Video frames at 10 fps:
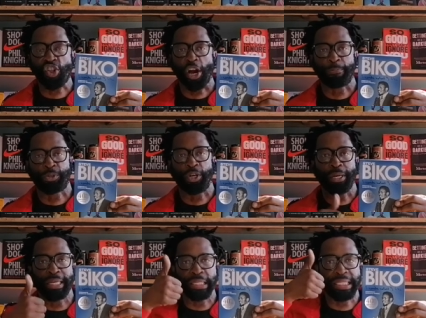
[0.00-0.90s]
chapter
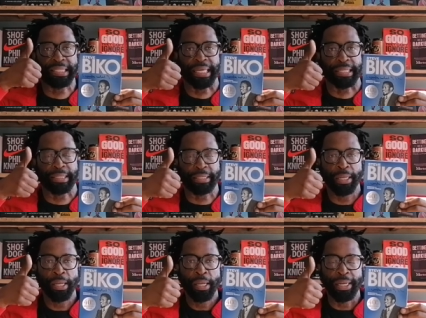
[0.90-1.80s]
6.
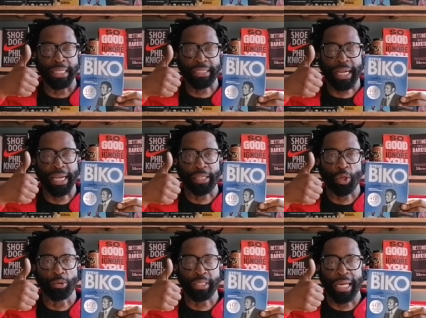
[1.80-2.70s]
Let's click
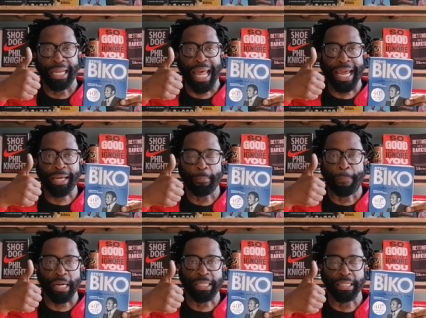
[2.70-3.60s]
those like
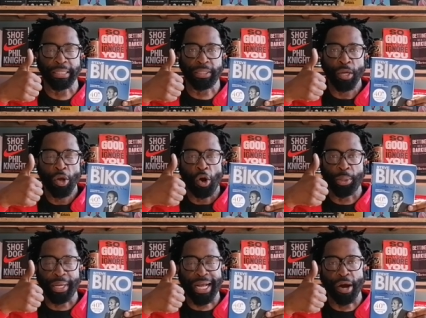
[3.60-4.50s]
buttons
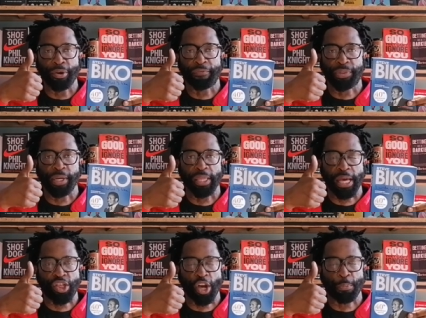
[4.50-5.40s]
on the count of 3,
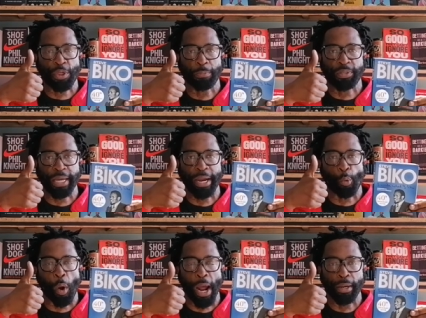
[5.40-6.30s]
that chop chop sign.
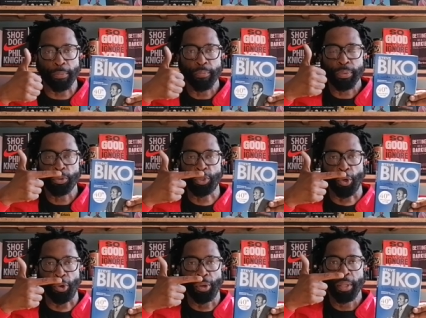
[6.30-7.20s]
1,
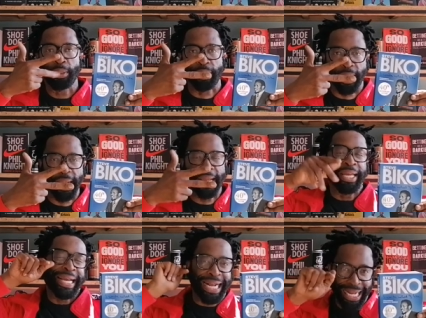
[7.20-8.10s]
2, 3.
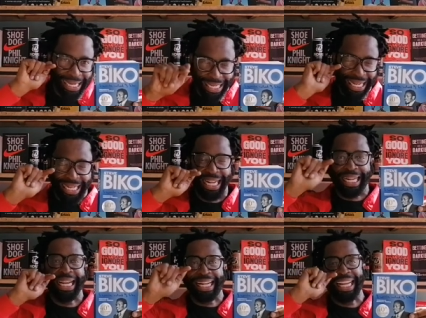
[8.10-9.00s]
Click, click, click, click,
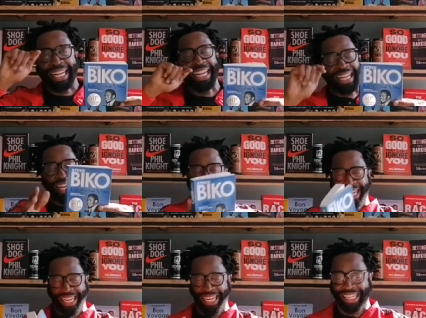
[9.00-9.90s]
click, click, click, click,
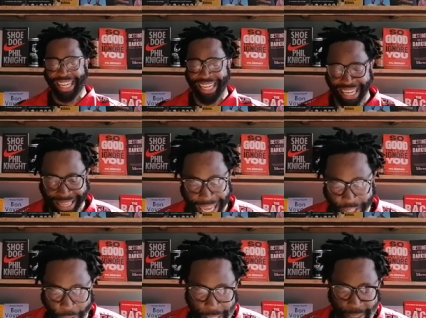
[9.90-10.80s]
click, click, click.
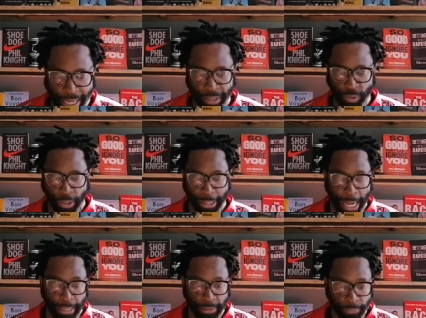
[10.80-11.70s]
Thank you. Let's get into it,
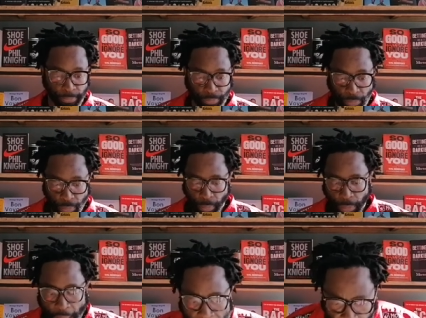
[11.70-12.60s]
guys.
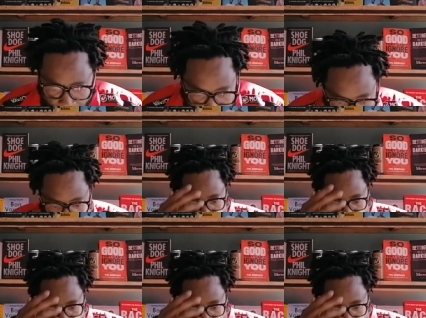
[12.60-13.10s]
All right.